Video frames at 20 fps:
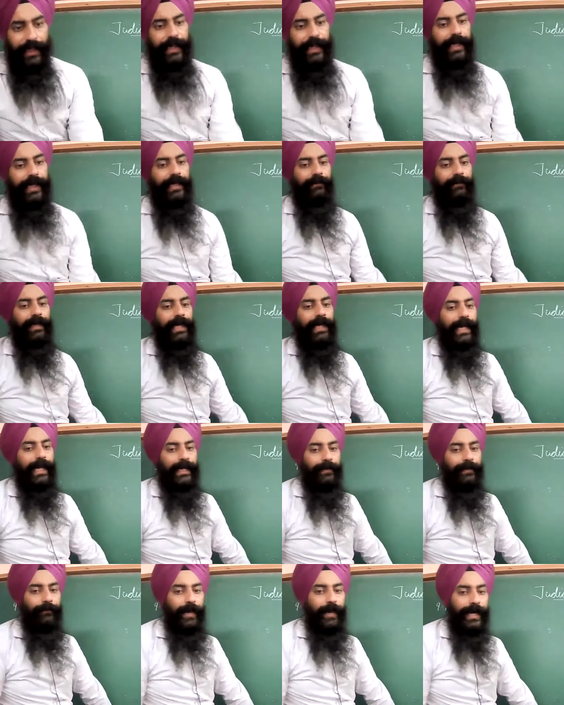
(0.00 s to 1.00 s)
it will
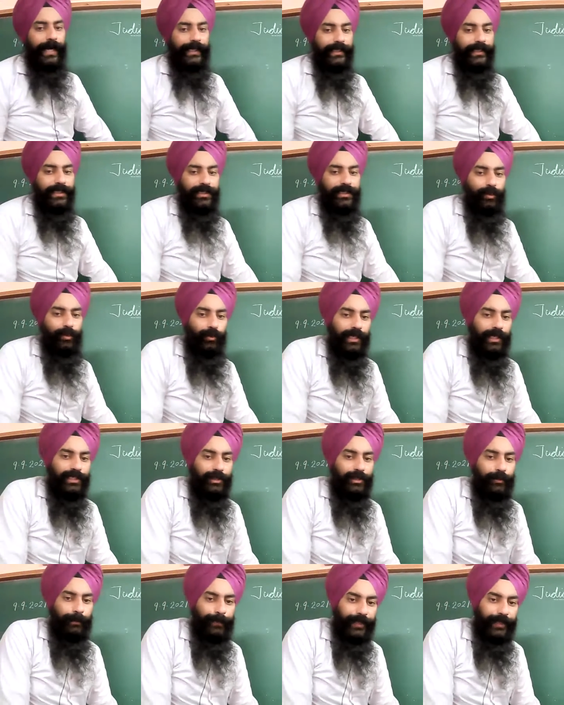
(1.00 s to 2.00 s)
advise to the
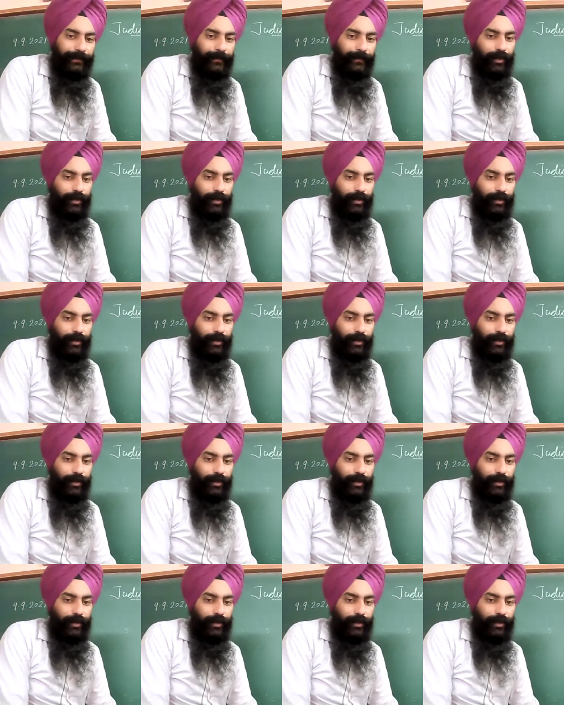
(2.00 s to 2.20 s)
Supreme